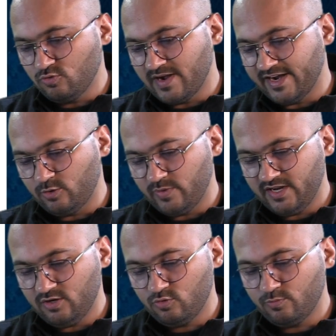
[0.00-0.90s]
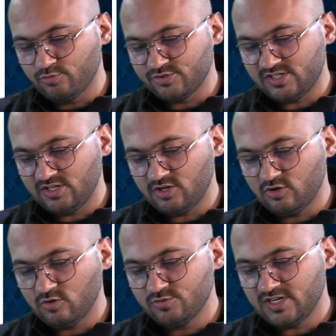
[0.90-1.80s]
two bite wing, two posterior
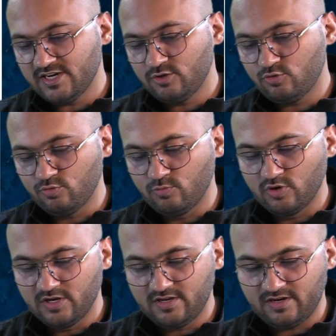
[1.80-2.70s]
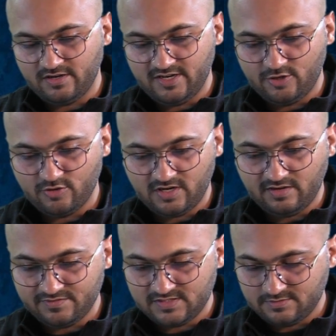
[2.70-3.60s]
occlusal and two molar
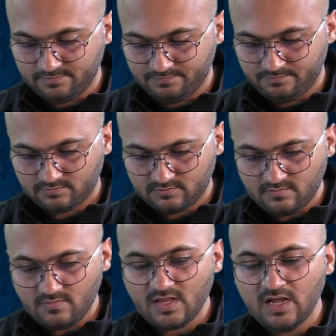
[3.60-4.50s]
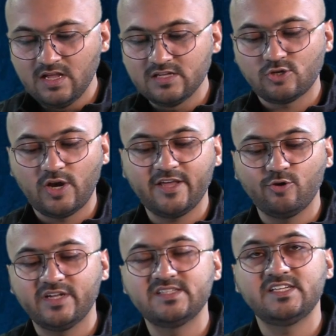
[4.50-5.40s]
radiographs. So like
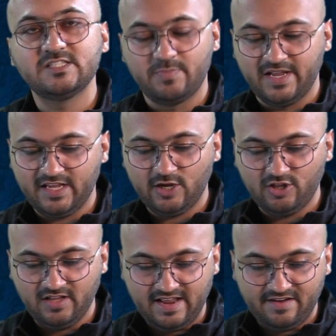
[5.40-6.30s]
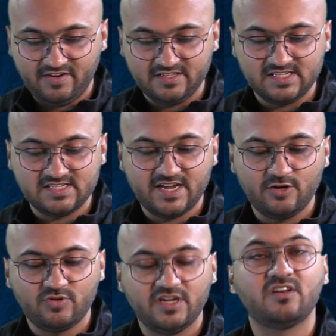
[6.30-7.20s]
you can see, it's blinking on the left. It's
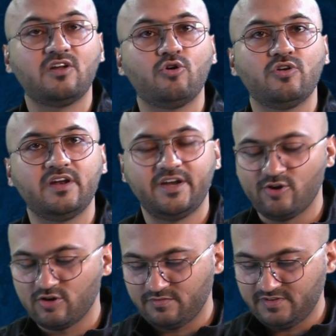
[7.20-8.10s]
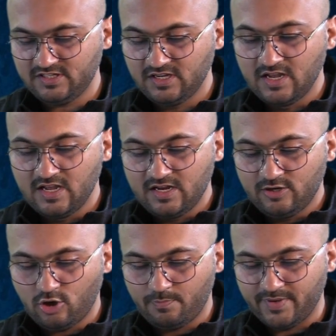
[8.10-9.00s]
assigned to the intraoral radiography
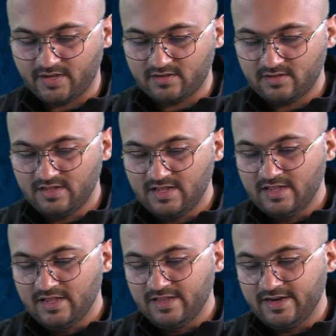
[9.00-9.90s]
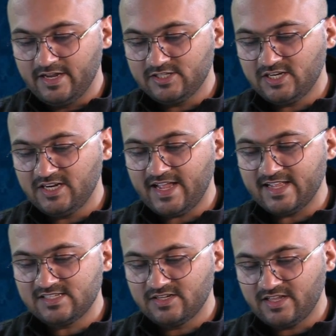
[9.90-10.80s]
topic. Radiation in
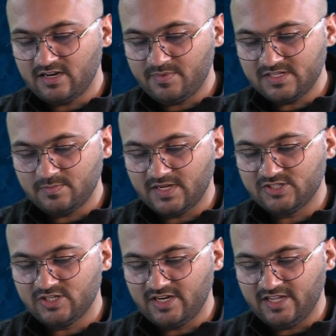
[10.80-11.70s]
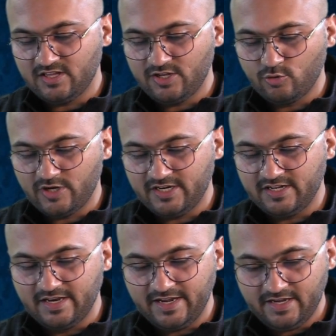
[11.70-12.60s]
cancer therapy is measured in the unit
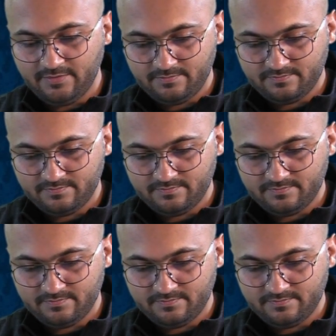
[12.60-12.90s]
gray.